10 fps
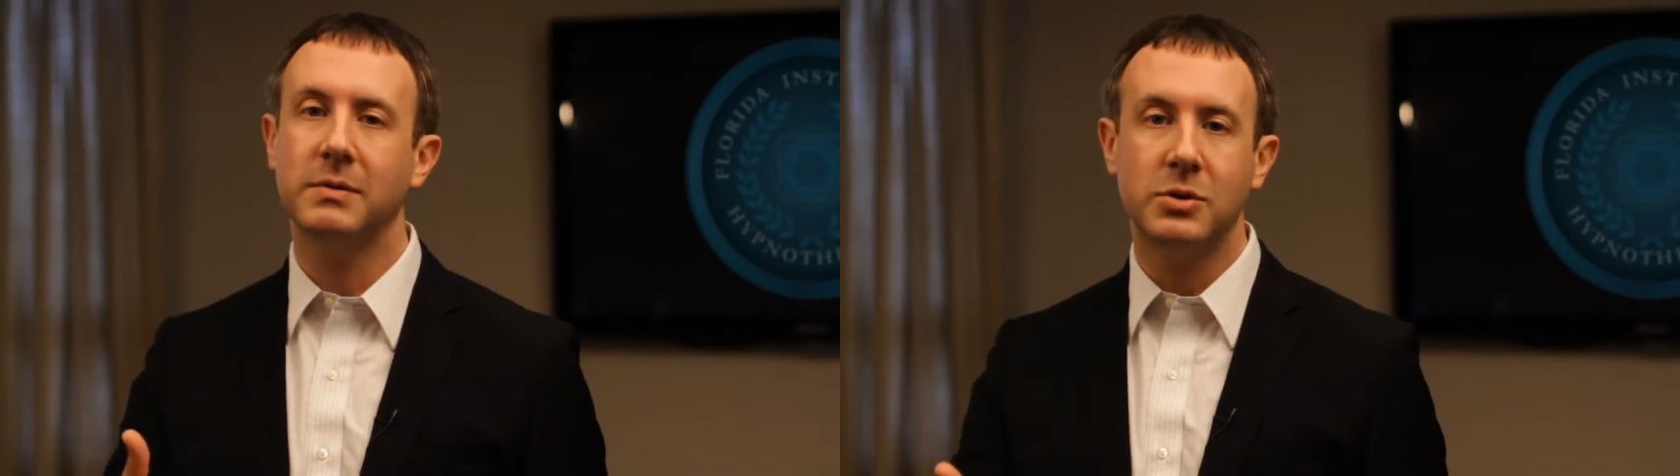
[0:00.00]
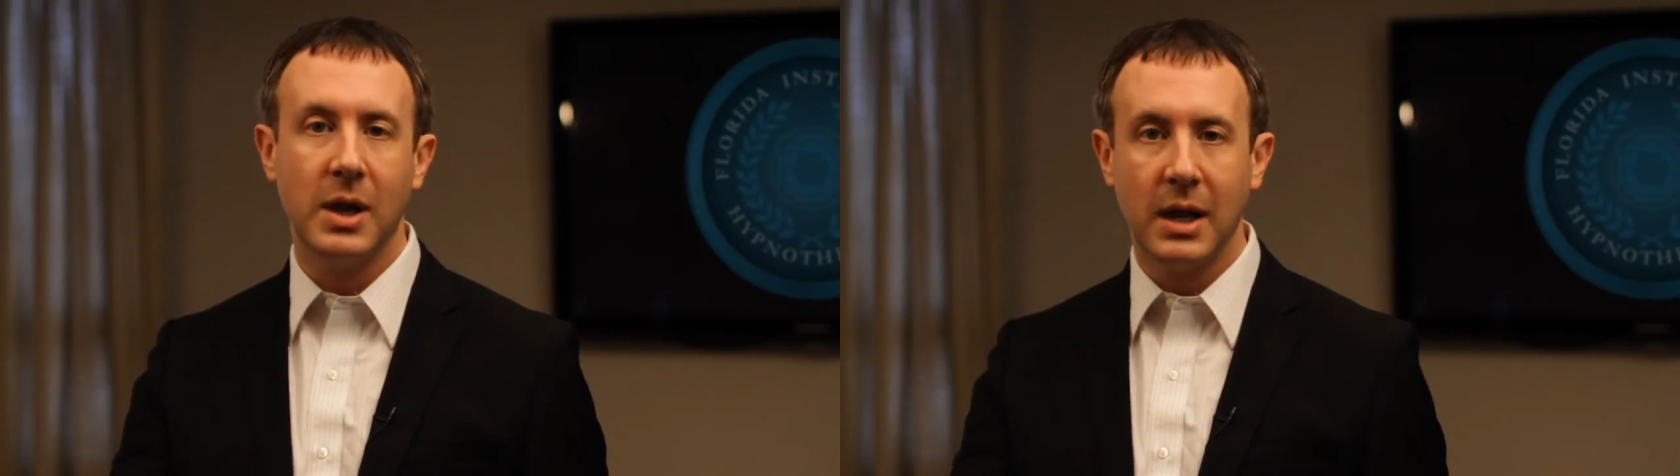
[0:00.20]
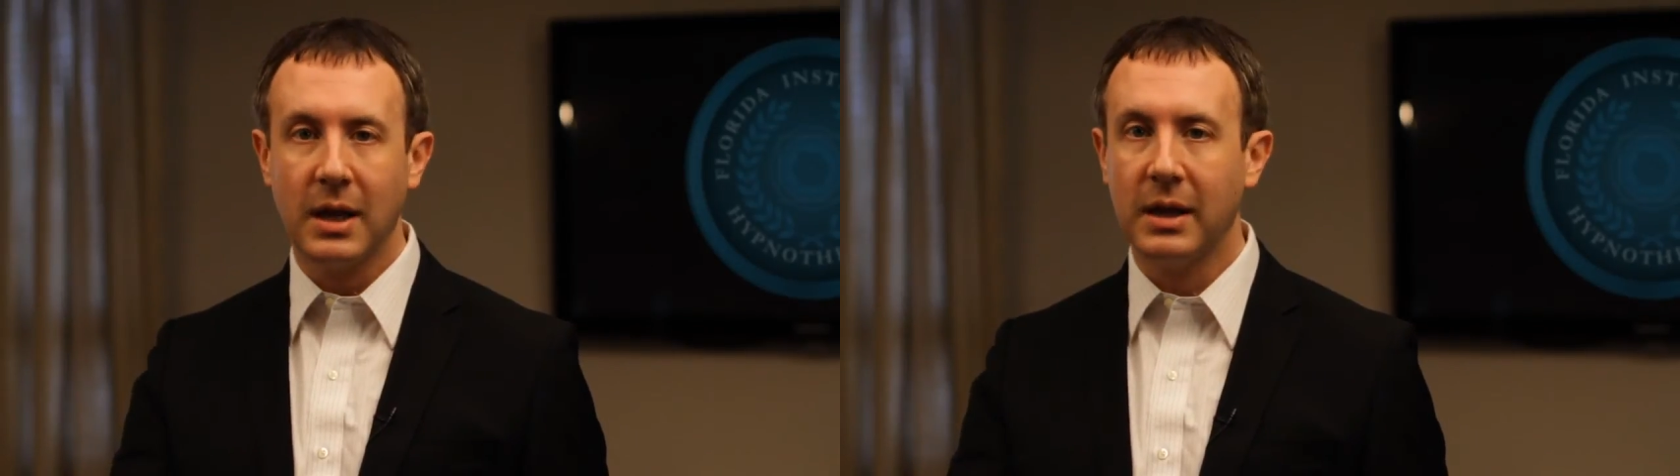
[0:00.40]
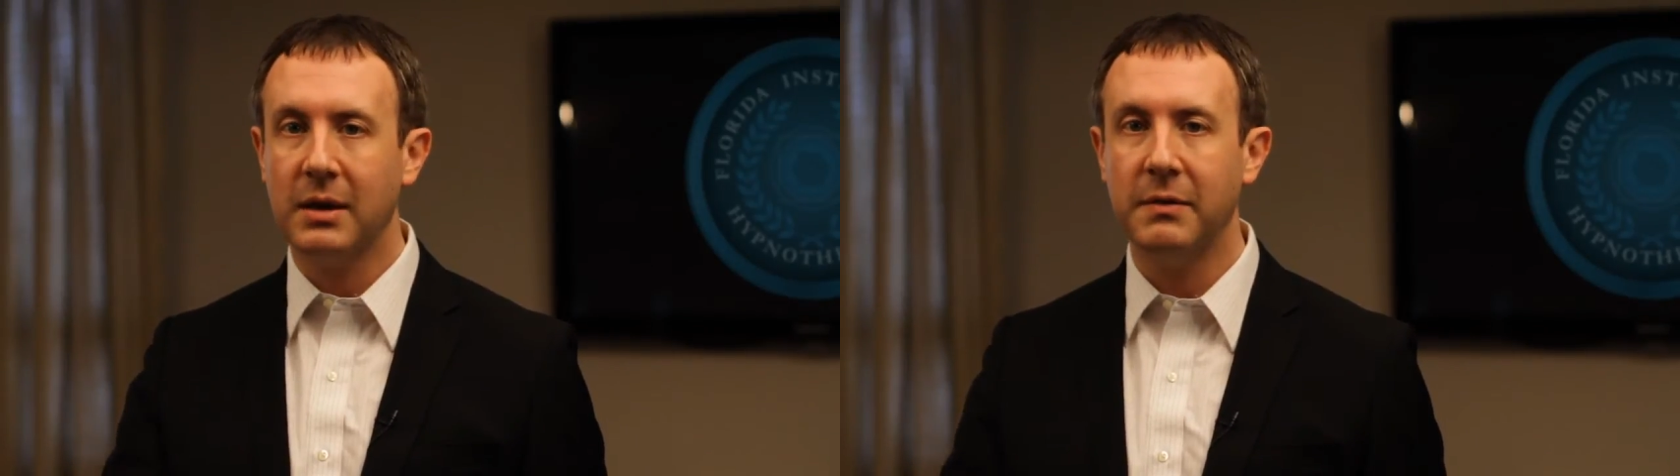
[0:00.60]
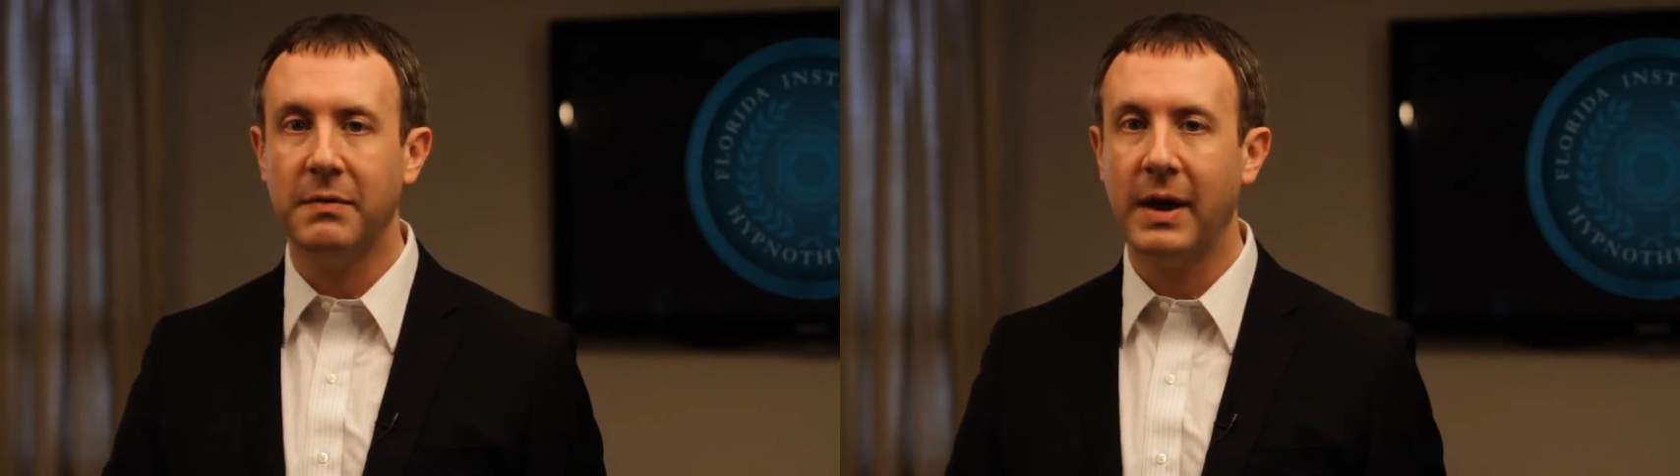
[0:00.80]
of training I
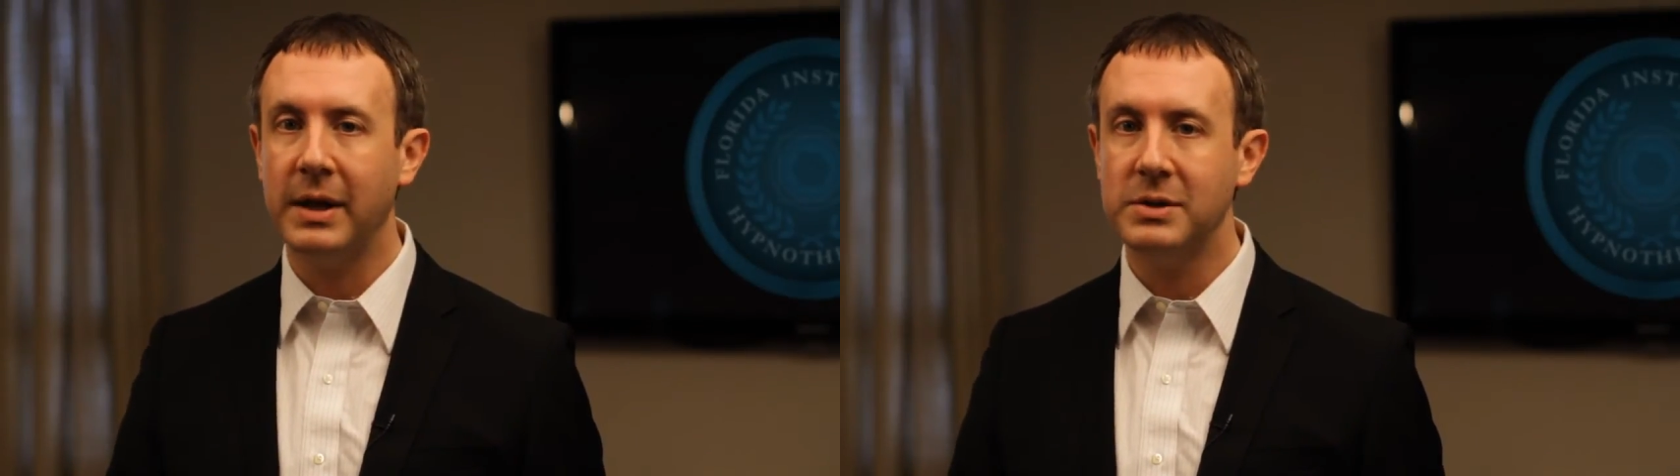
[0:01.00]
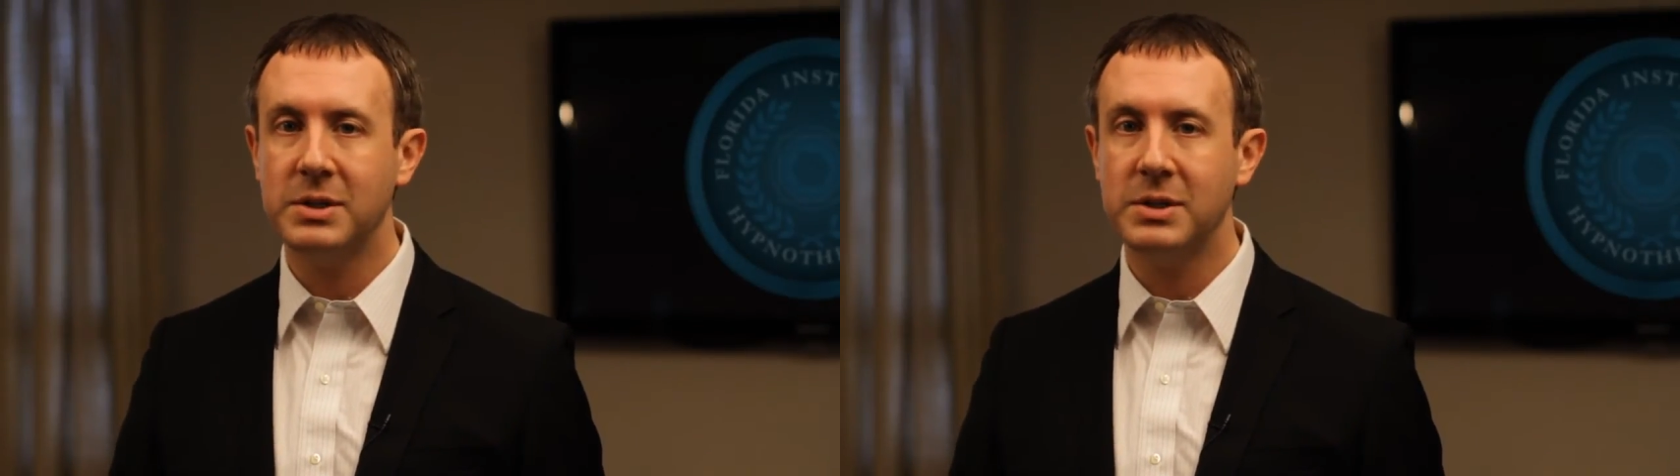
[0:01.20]
could find,